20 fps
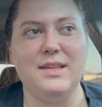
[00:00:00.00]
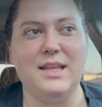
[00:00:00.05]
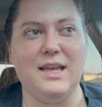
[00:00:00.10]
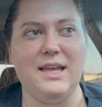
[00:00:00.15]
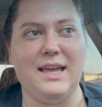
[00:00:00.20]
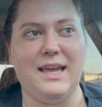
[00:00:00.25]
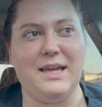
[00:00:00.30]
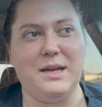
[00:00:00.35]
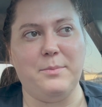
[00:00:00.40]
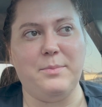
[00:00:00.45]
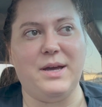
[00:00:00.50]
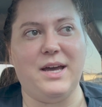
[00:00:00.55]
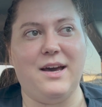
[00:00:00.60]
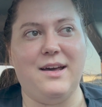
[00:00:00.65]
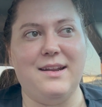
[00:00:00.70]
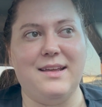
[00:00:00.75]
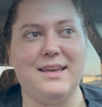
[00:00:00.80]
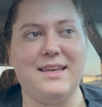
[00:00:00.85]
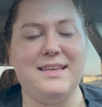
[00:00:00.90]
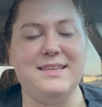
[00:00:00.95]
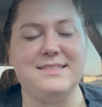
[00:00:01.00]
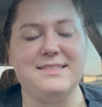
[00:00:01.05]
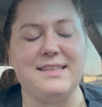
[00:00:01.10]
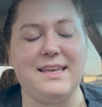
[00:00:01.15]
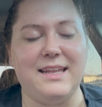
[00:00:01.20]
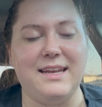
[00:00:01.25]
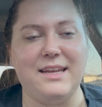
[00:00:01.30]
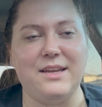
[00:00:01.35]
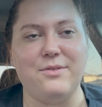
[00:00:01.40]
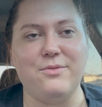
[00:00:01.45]
antibiotic he's
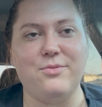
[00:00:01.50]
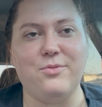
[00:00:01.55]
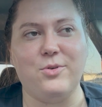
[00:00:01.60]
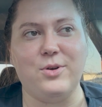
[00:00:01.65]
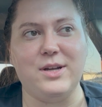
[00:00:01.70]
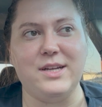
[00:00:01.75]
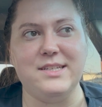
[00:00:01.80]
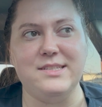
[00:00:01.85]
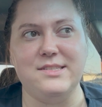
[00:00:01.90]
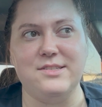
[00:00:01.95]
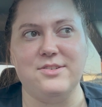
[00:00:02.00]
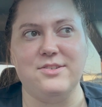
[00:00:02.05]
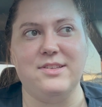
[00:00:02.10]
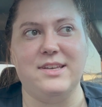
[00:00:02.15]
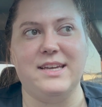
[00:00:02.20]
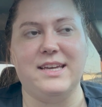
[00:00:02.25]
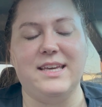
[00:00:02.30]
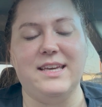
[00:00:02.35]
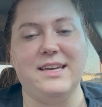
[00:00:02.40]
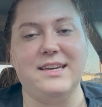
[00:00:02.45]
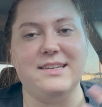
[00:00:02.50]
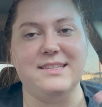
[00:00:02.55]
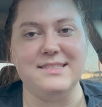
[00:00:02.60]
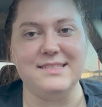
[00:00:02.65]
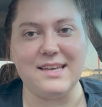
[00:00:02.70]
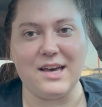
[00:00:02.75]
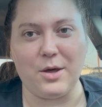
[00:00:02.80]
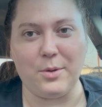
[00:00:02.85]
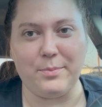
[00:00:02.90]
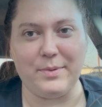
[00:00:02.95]
getting for his Ehrlichia
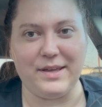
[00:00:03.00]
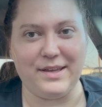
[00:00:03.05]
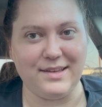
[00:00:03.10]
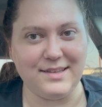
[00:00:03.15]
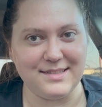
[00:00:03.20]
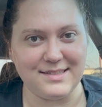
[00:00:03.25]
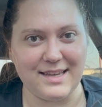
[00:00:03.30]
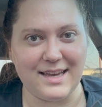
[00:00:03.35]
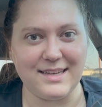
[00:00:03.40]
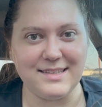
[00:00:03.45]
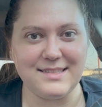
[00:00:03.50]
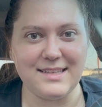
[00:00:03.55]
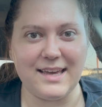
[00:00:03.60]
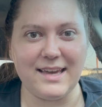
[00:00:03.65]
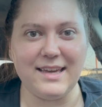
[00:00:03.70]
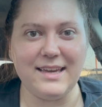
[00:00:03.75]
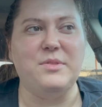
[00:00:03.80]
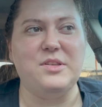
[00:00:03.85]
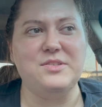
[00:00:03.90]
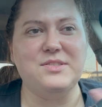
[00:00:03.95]
is helping his eyesight.